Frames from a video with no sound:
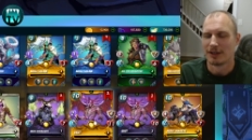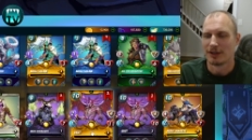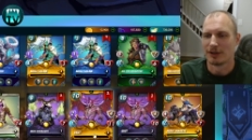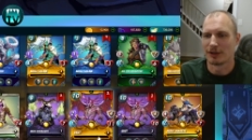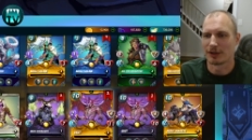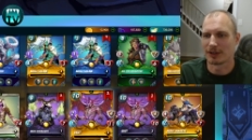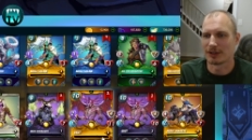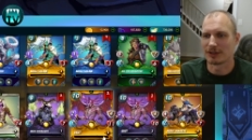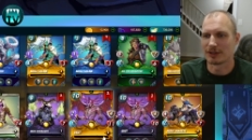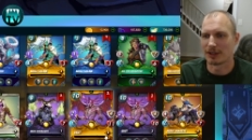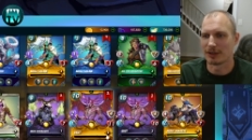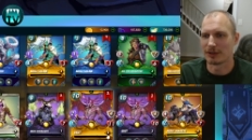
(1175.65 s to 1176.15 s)

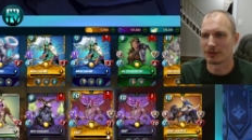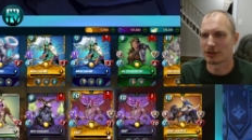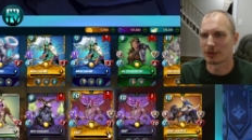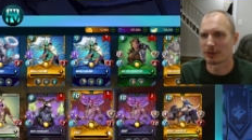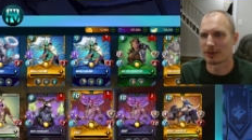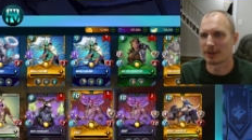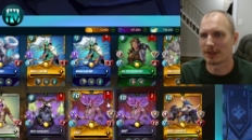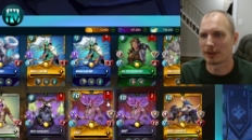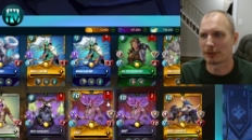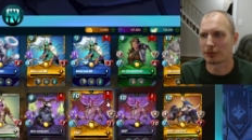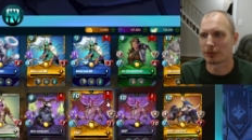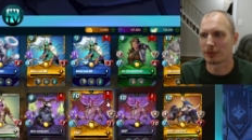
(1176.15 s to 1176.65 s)
Look, he's, he's
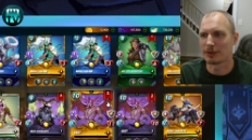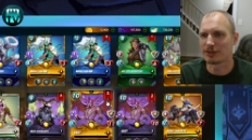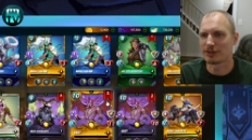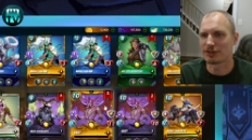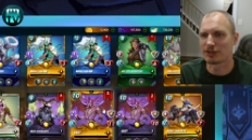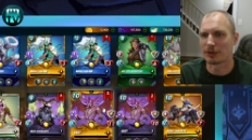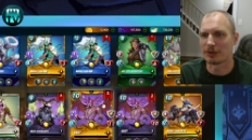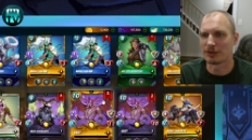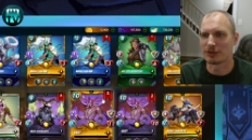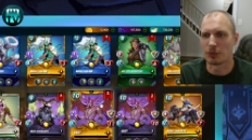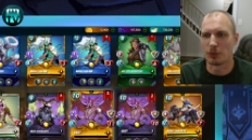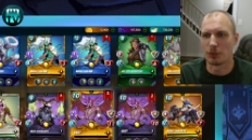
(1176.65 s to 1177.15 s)
already got a three
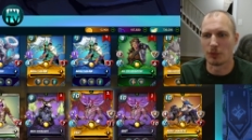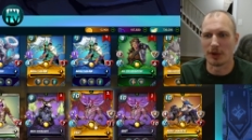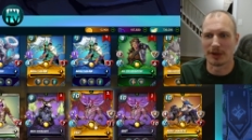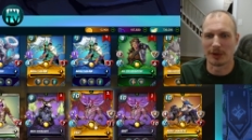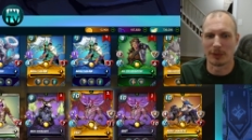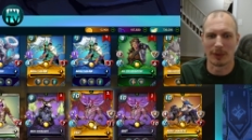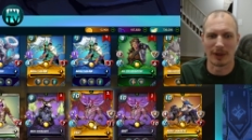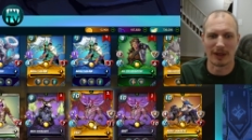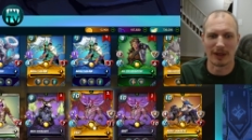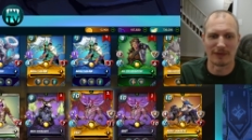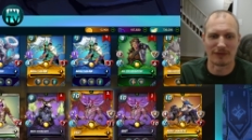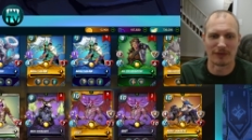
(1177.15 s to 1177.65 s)
star. He's one
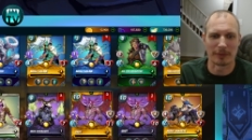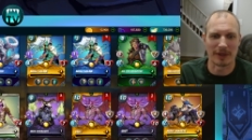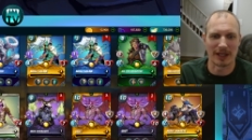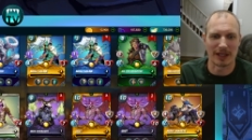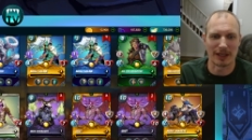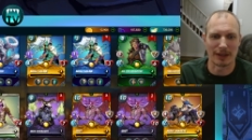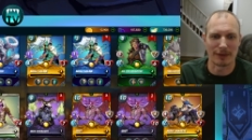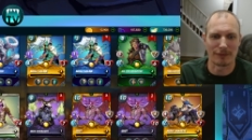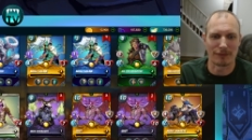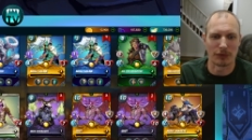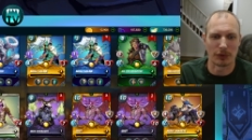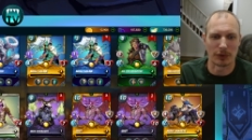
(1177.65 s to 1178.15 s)
away from
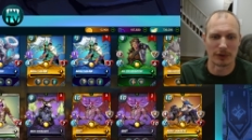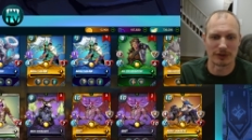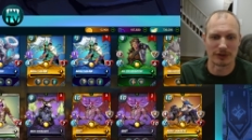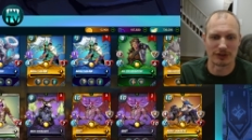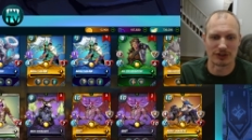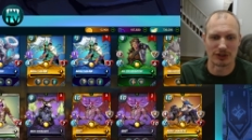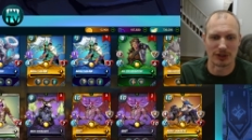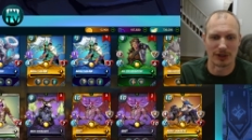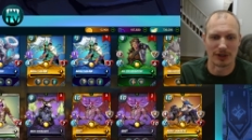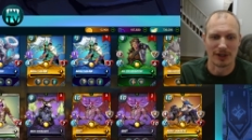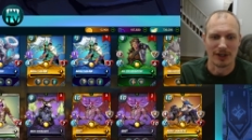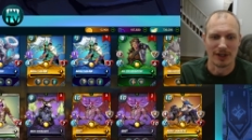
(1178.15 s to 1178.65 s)
getting four
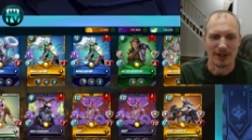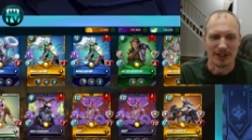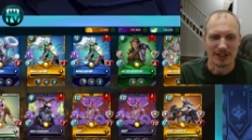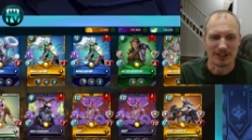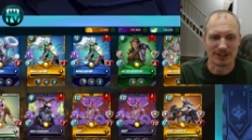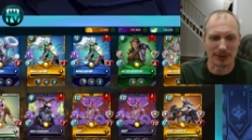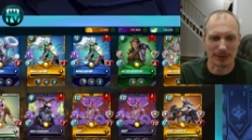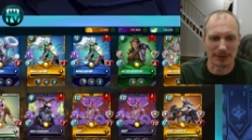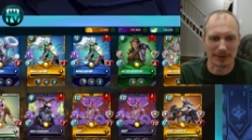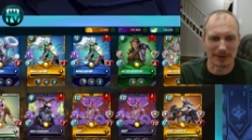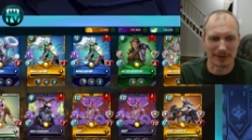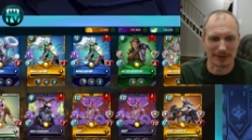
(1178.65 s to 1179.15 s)
star. He's
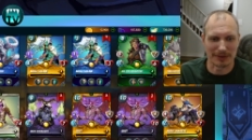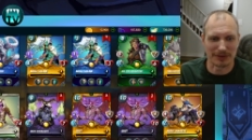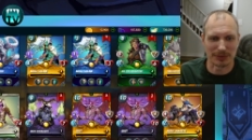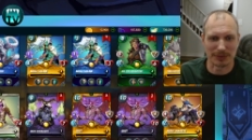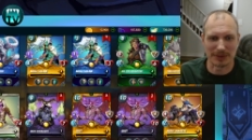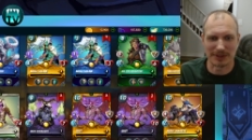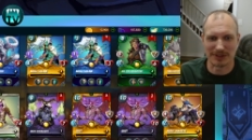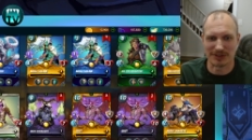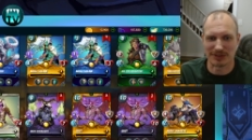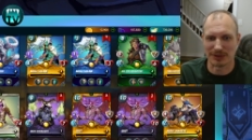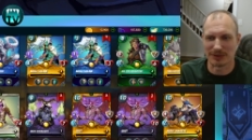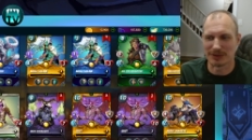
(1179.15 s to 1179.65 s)
already got a
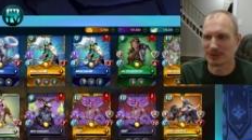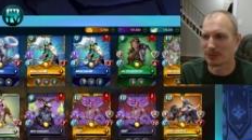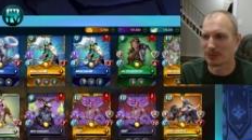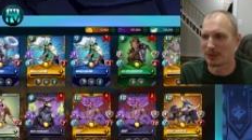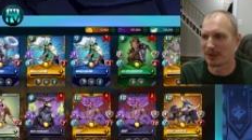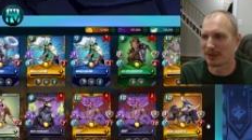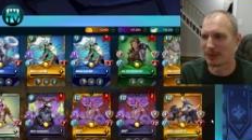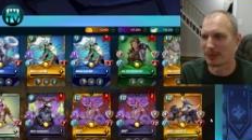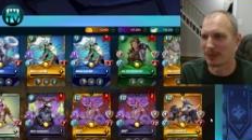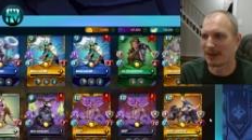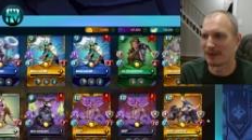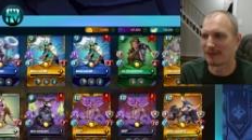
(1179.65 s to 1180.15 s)
three star. He's
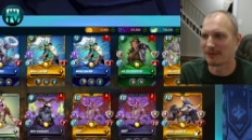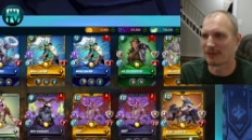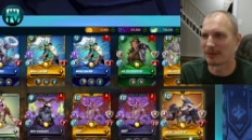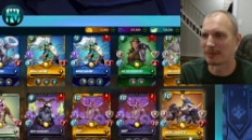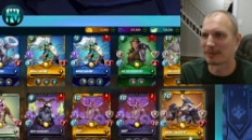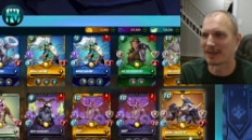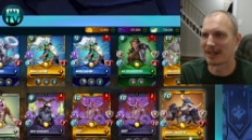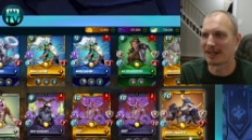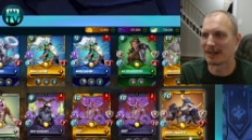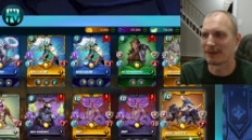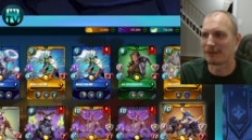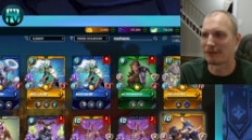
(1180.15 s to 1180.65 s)
one away from
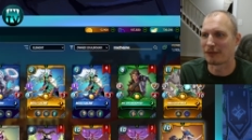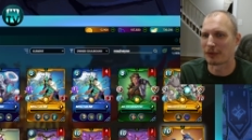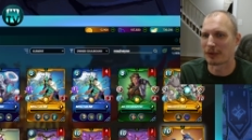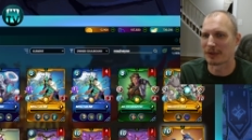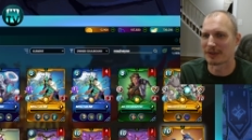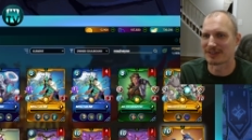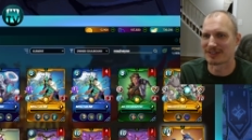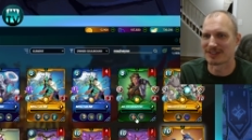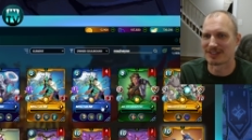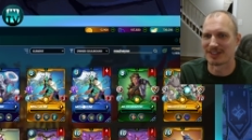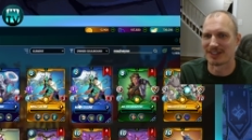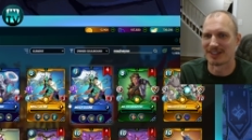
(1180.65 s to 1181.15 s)
getting four
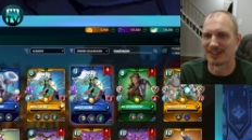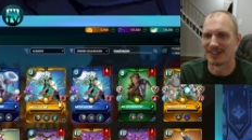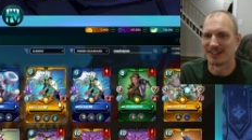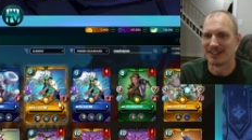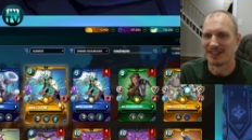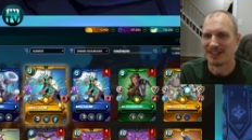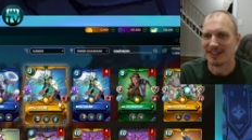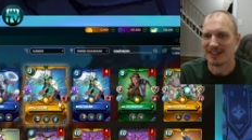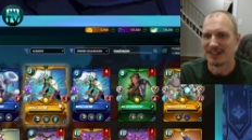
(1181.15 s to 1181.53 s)
star.